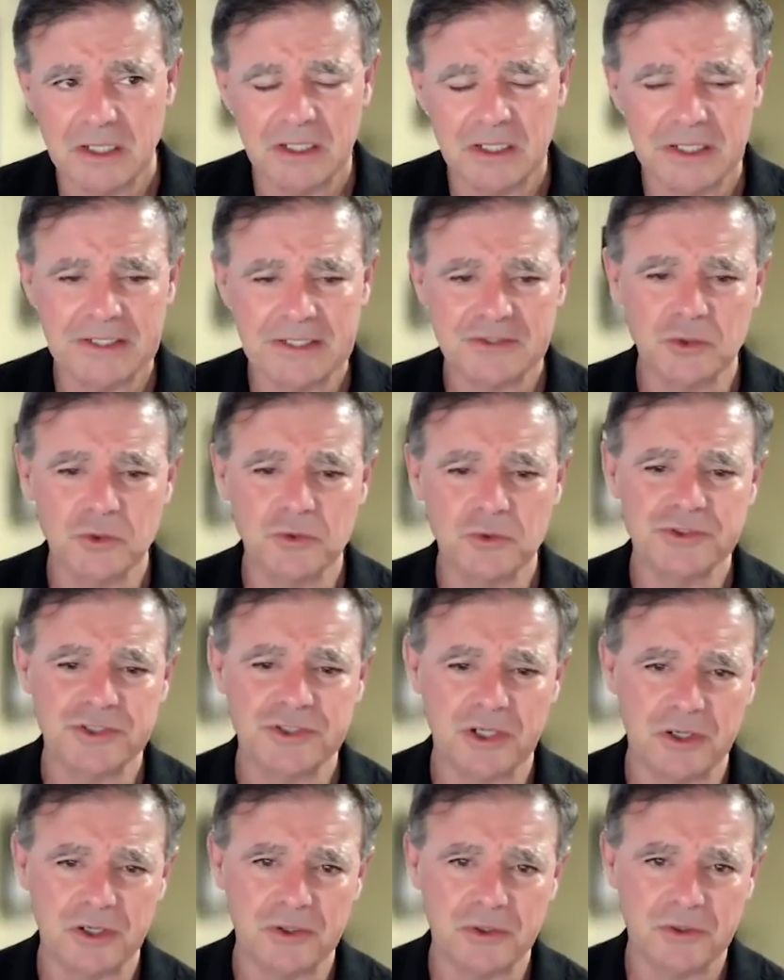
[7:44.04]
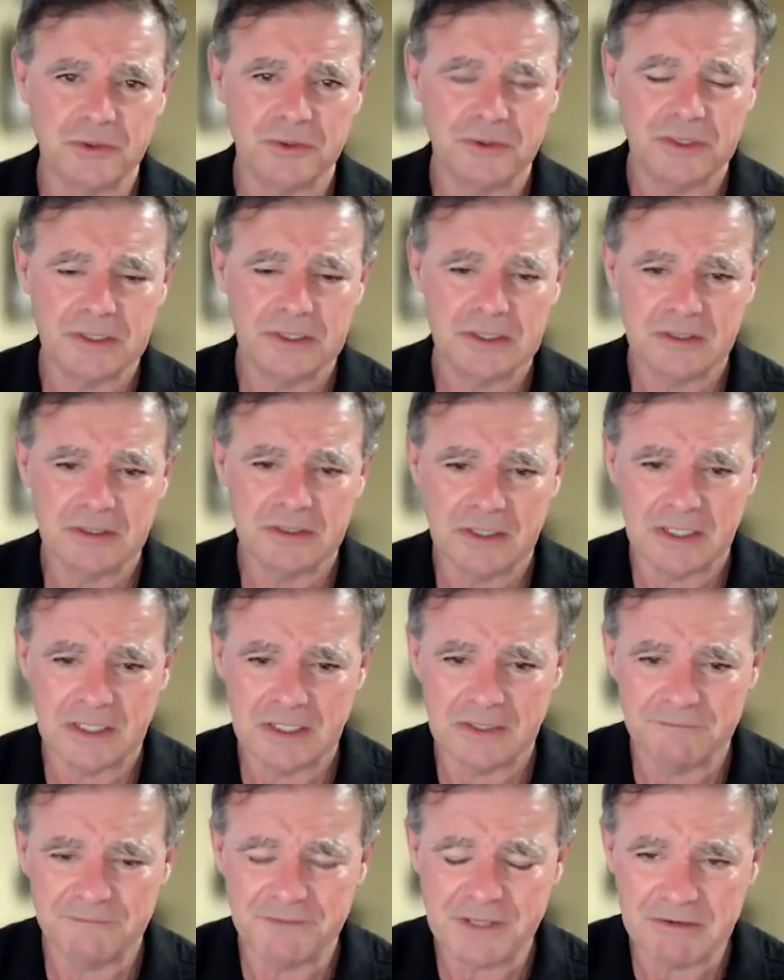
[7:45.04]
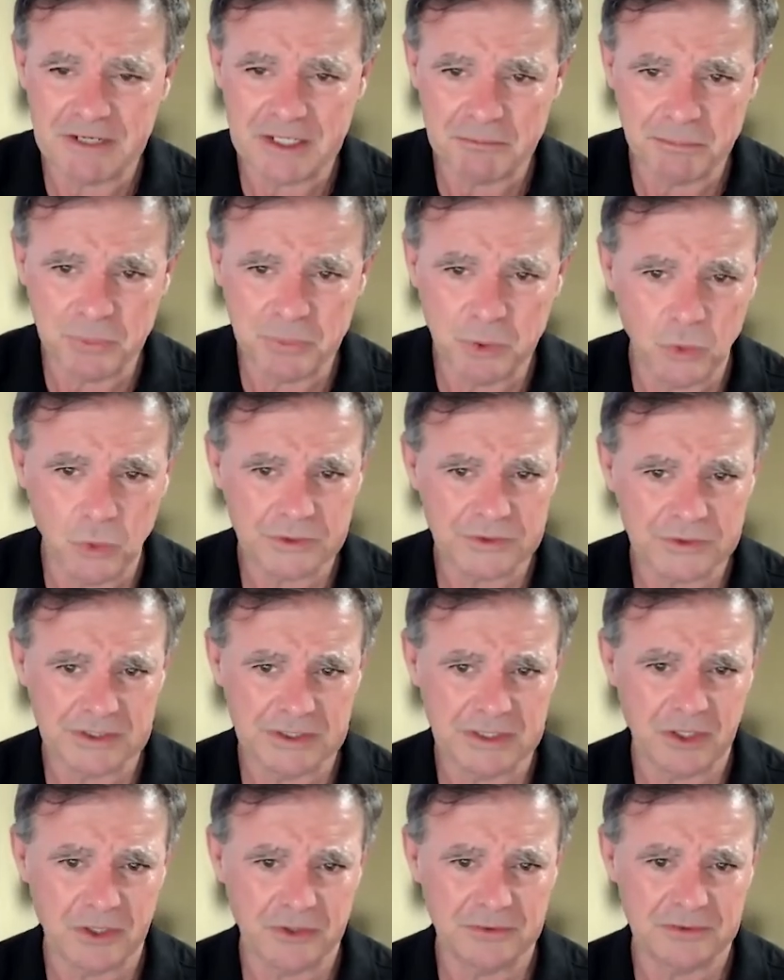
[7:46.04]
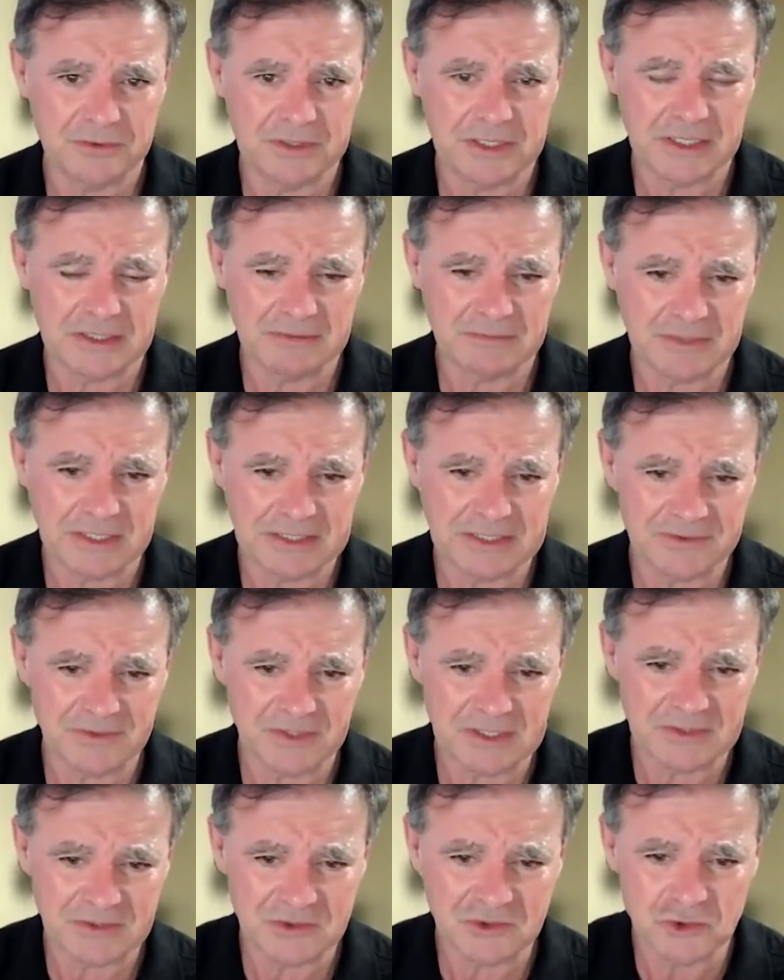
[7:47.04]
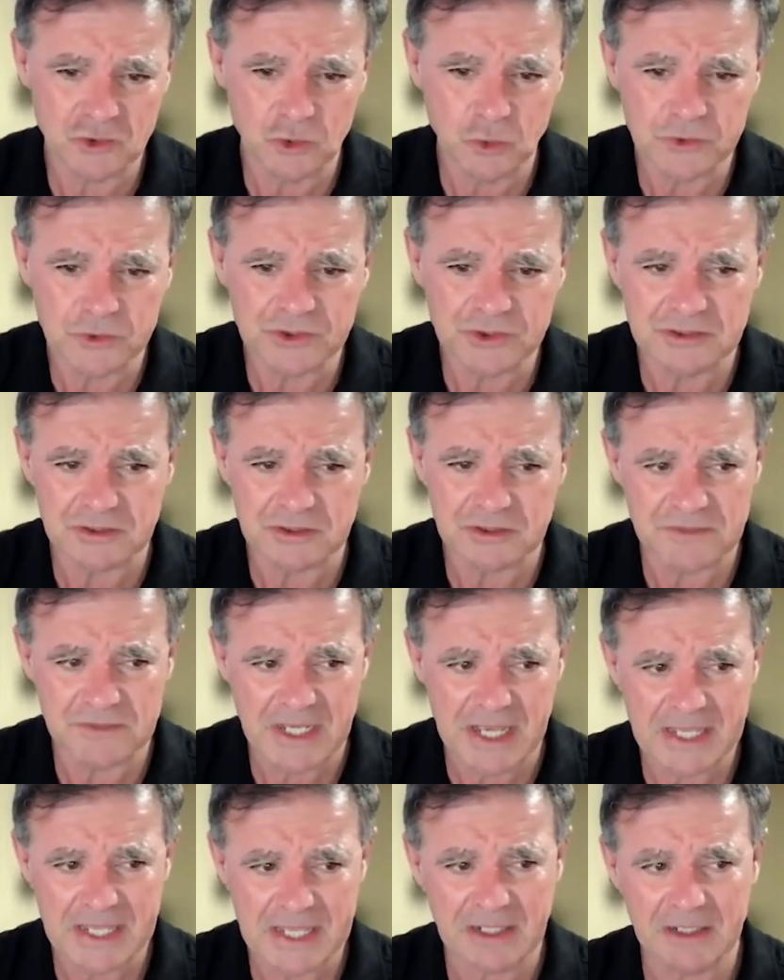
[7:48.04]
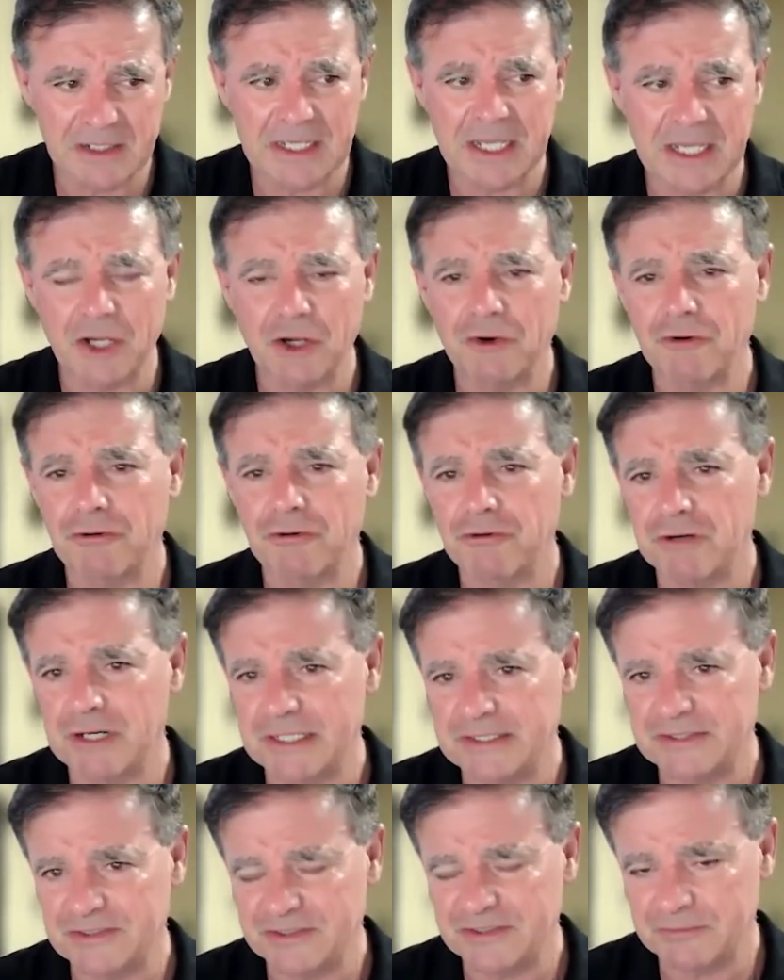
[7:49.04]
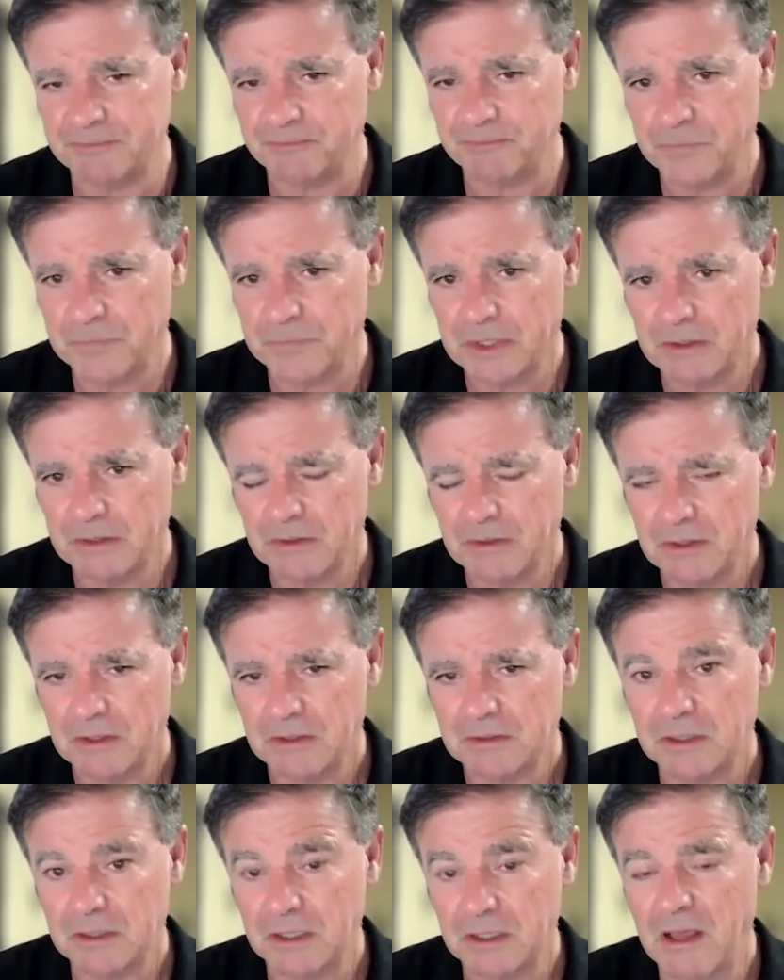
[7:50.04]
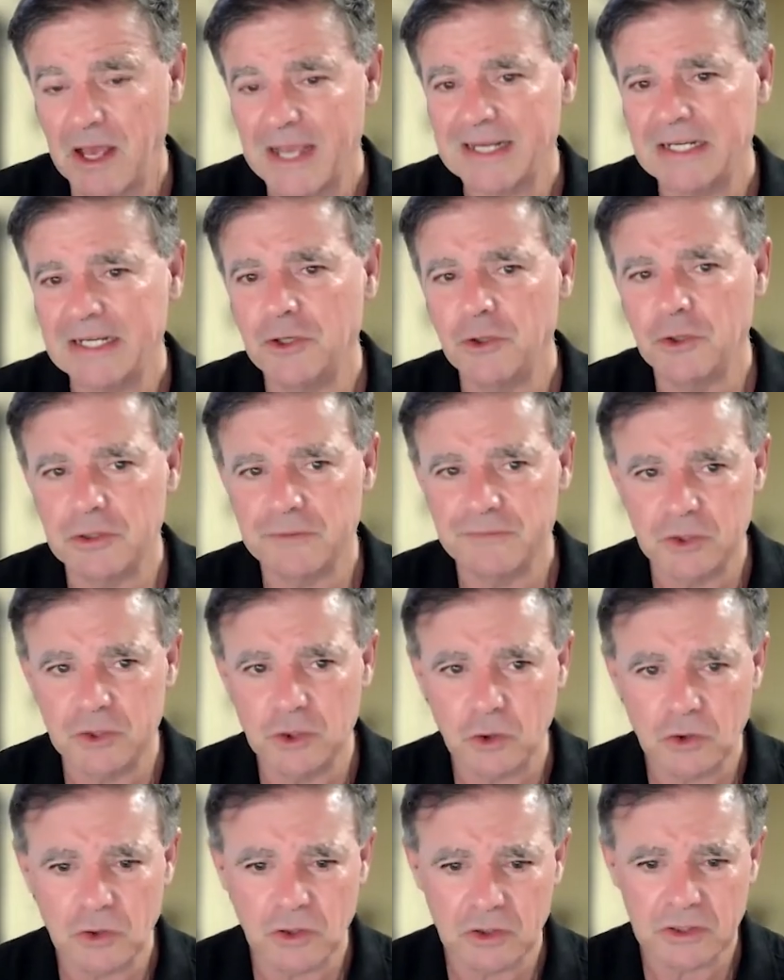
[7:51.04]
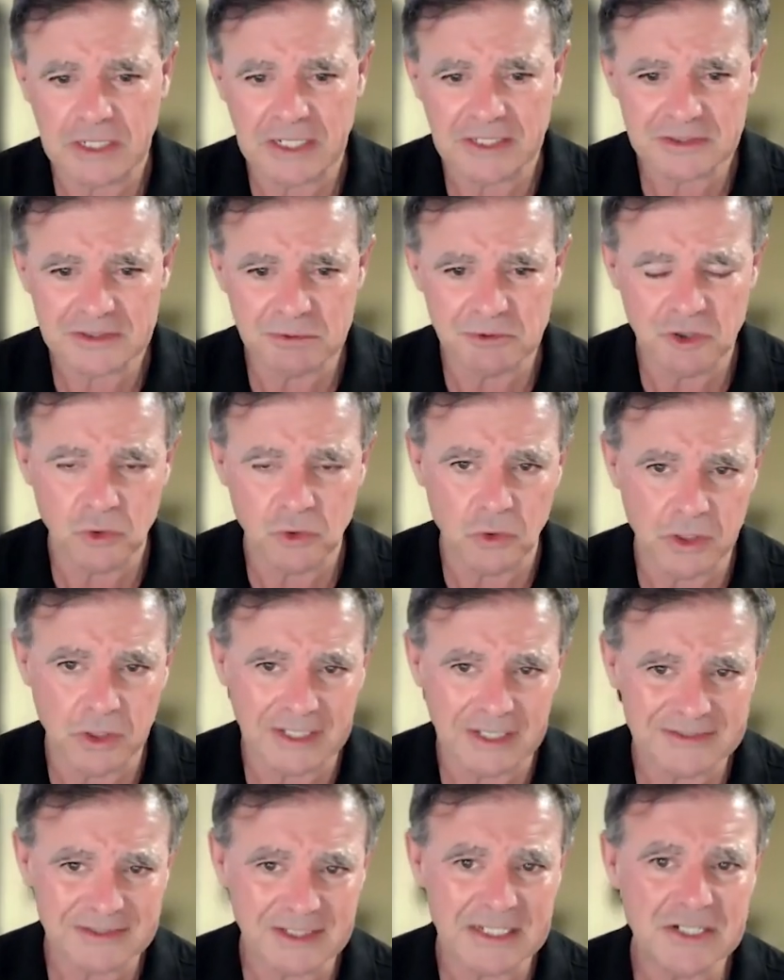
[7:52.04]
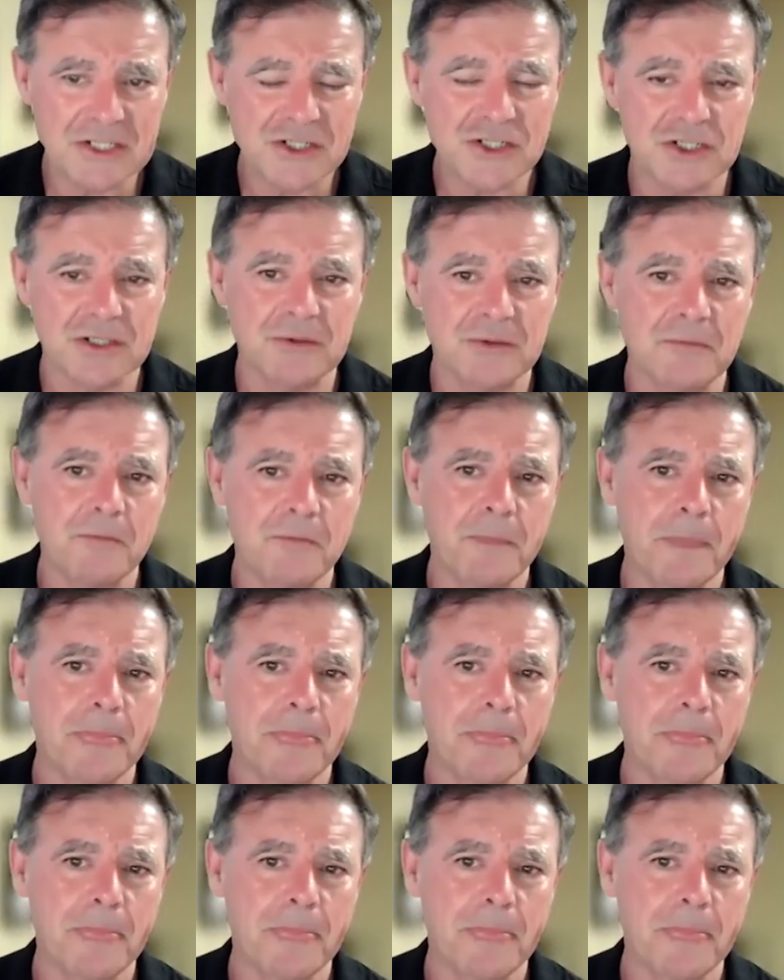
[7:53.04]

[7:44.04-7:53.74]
It's also very important to note that as these sources of data increase, the likelihood of a customer organization